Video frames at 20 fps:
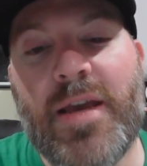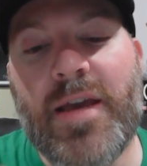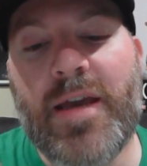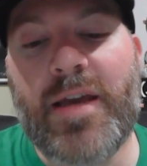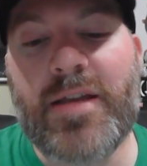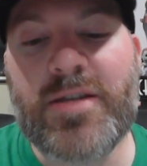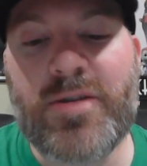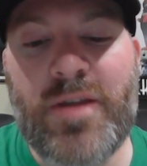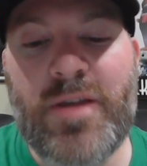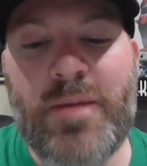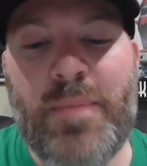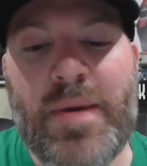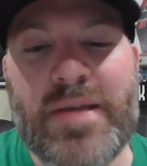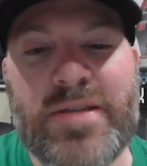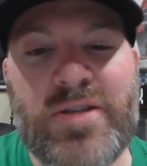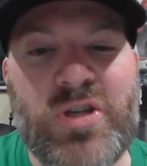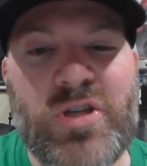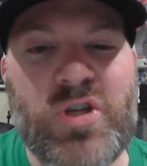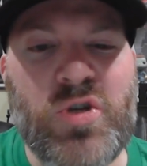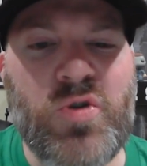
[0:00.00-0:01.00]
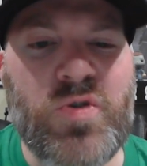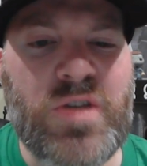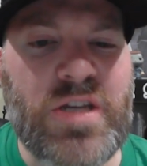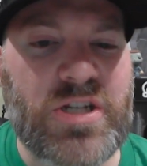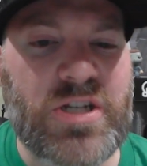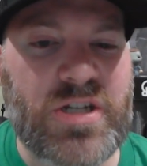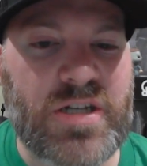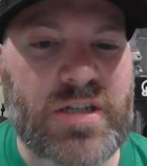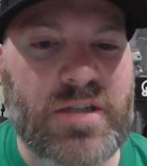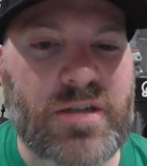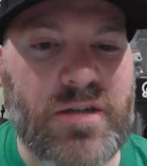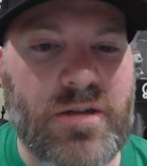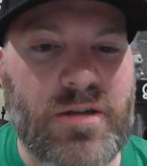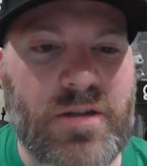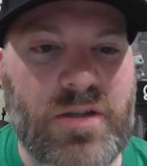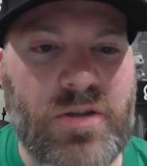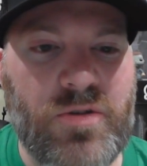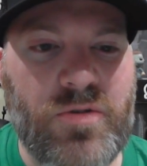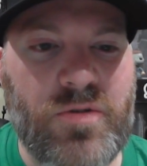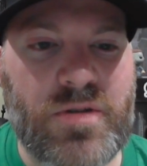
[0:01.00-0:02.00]
And so they basically use each other
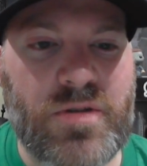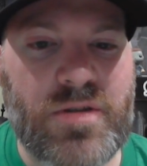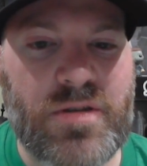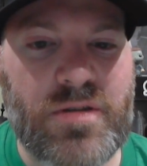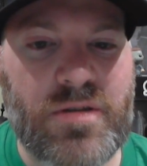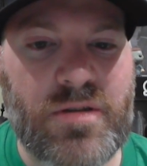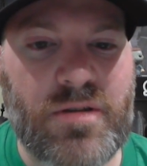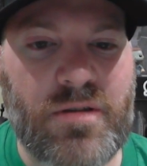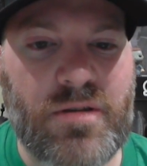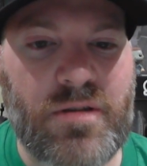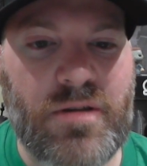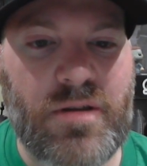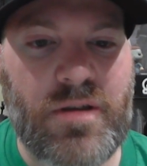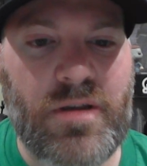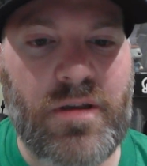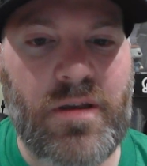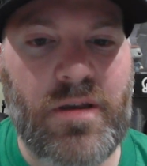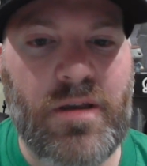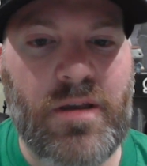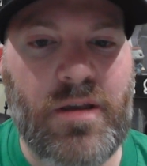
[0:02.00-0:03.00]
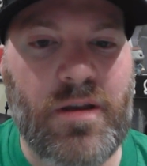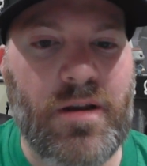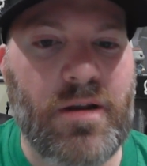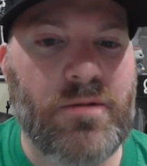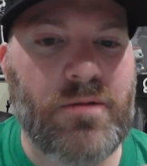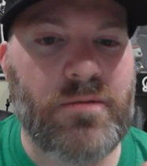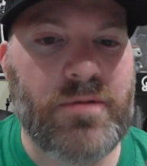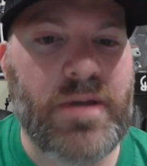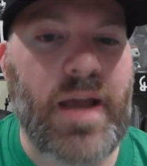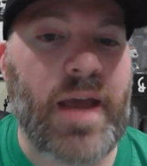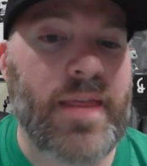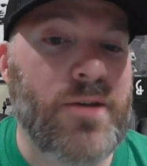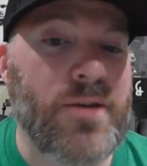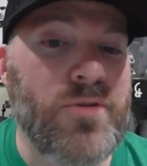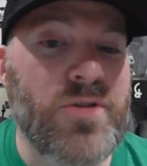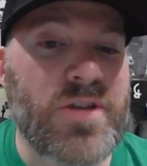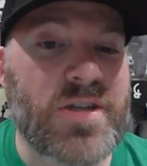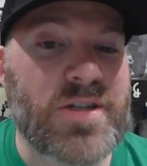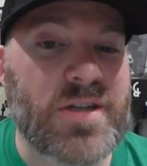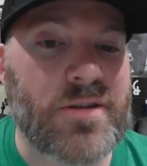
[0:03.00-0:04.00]
in
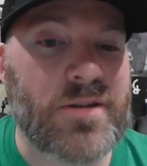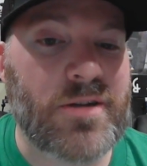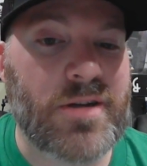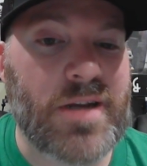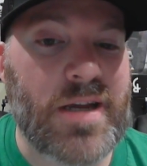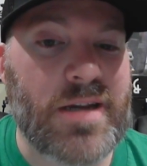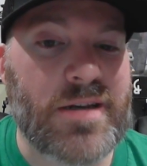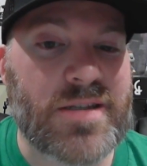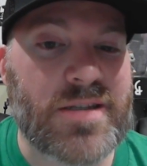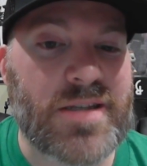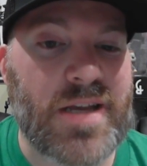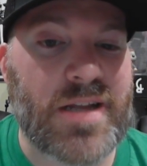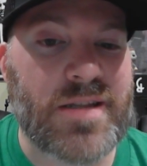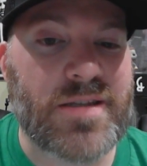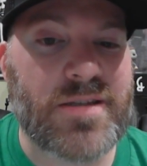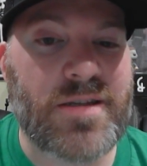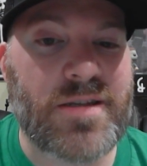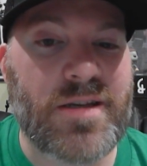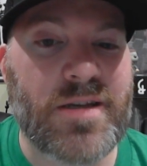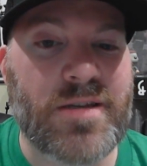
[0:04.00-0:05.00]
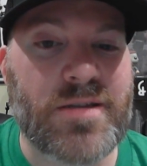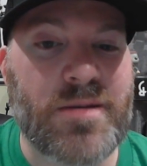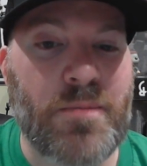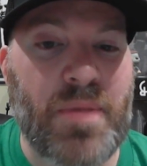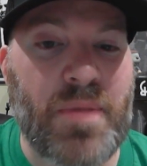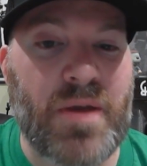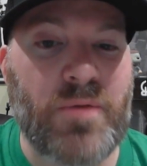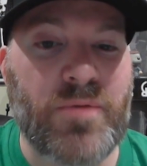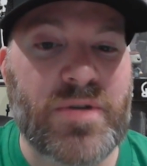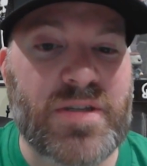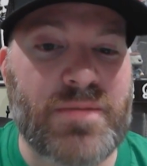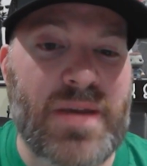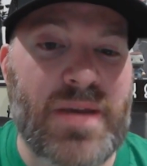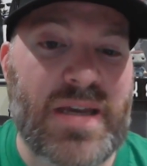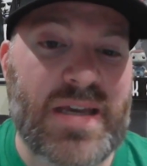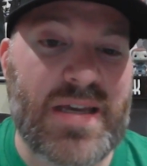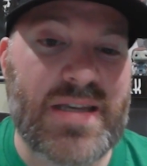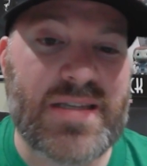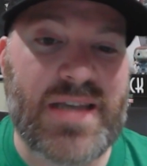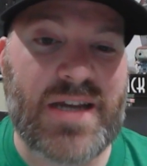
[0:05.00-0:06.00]
a sense, because Ben wants to
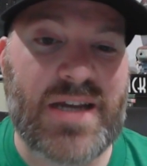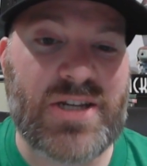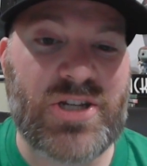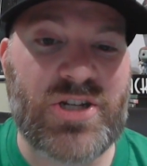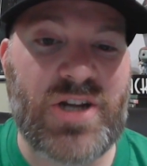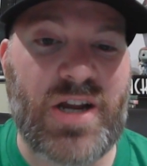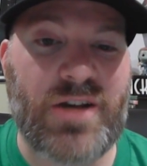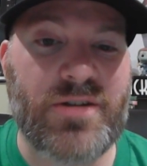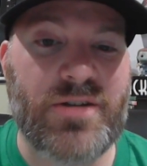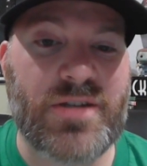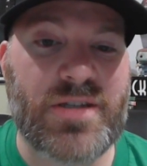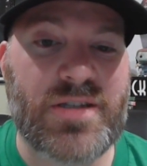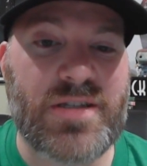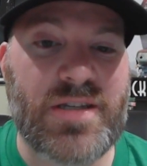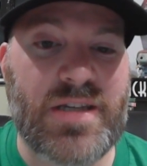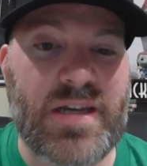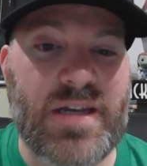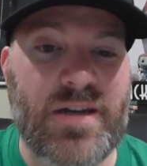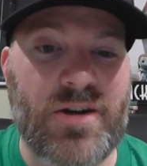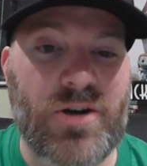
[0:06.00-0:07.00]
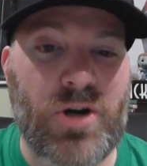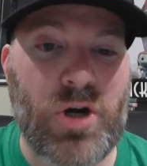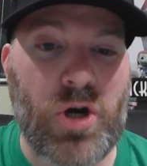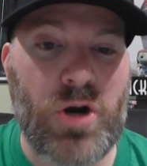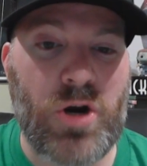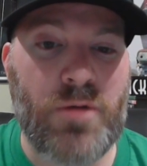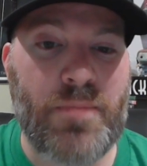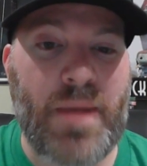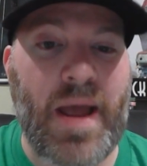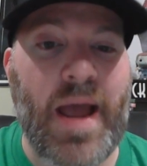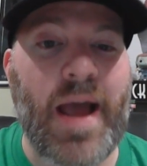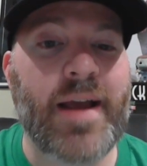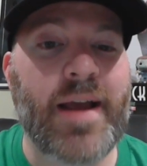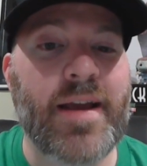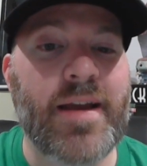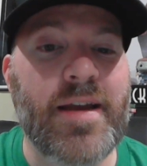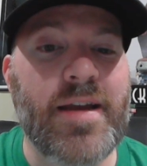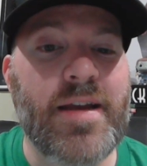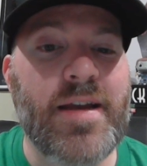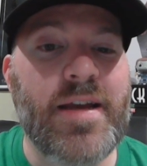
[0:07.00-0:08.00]
make his ex jealous to get her back.